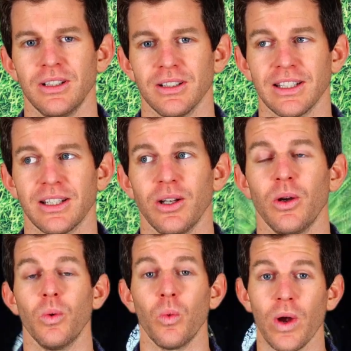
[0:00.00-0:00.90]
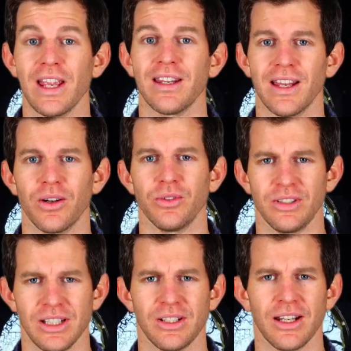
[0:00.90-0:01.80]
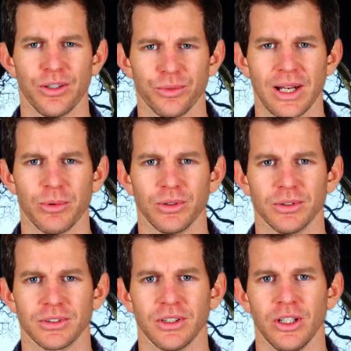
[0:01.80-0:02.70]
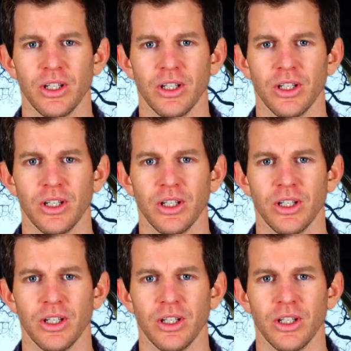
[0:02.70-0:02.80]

like way down detailed rabbit holes.